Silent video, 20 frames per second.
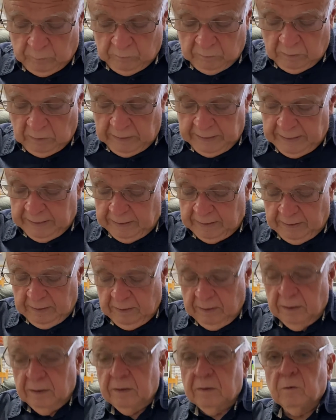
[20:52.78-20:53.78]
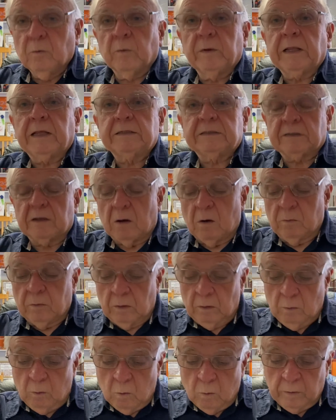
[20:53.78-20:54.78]
glad when they saw the
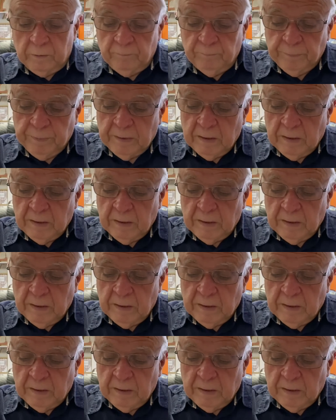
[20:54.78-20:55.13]
Lord.